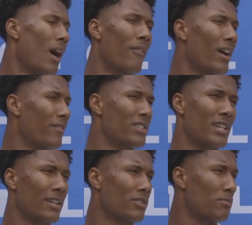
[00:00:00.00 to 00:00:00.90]
Um, I haven't
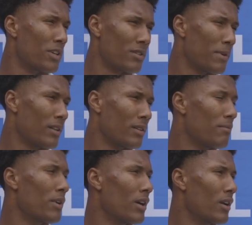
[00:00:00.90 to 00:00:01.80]
checked too much about
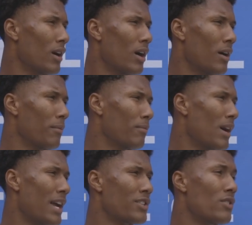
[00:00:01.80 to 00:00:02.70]
them, but um,
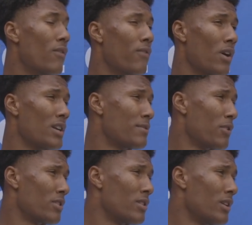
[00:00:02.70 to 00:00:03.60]
I just know for us
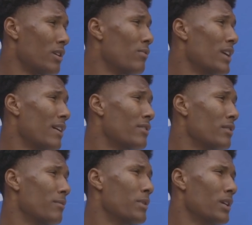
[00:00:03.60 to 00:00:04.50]
personally, we have
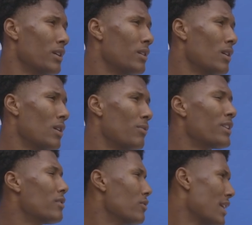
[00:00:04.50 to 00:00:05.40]
to be we
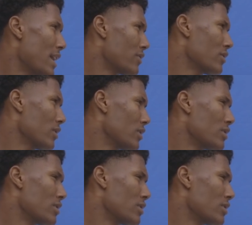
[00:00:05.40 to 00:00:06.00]
have to do the extra.